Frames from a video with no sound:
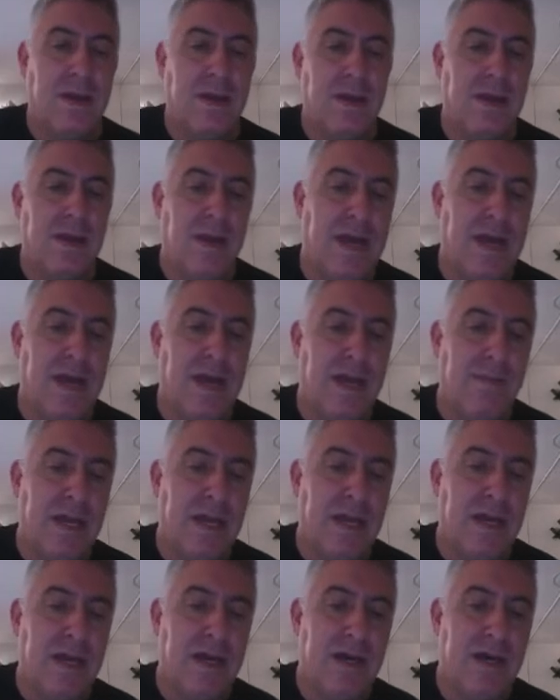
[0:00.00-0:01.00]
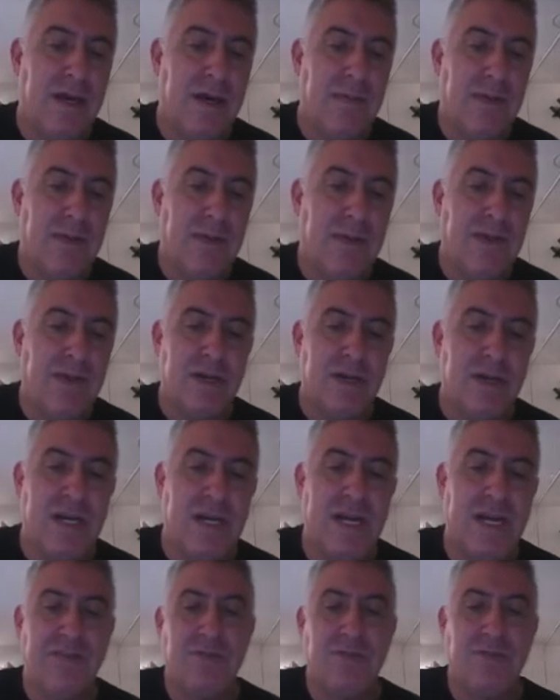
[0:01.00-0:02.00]
And my third
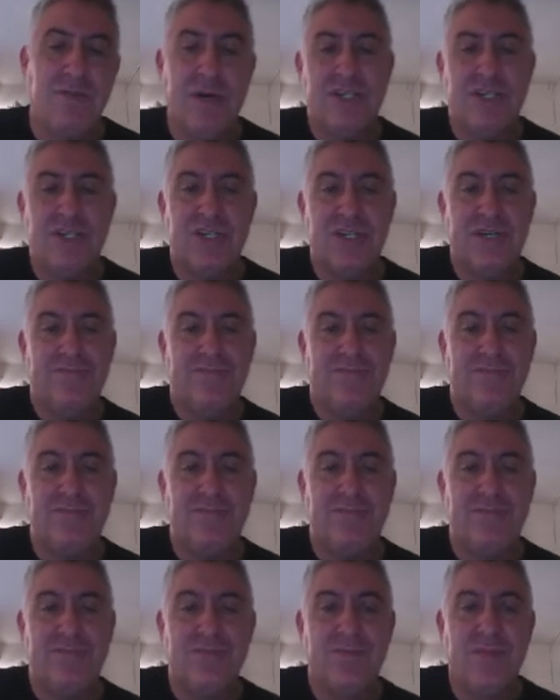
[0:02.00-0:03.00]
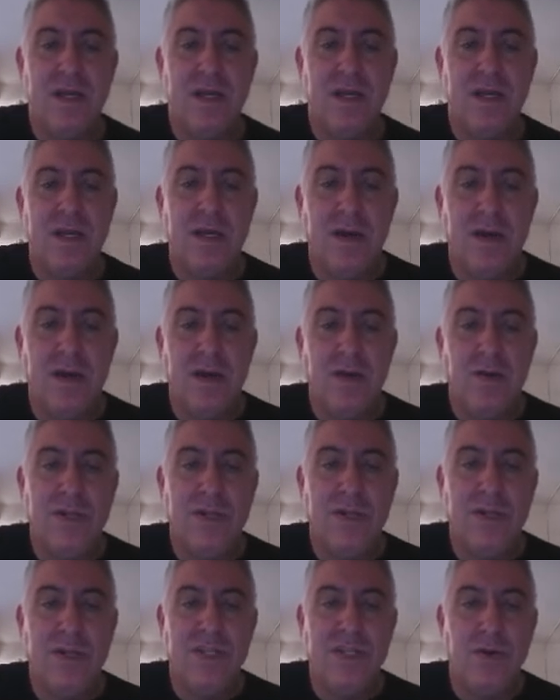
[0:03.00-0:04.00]
kind of question
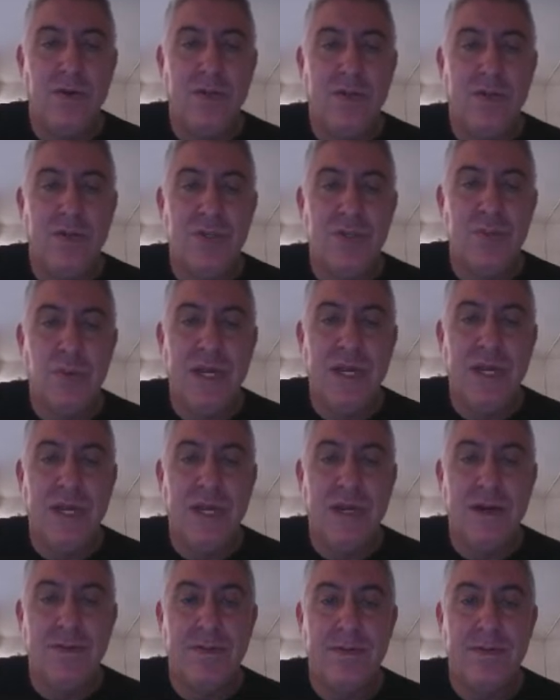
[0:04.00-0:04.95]
wants to know this point here.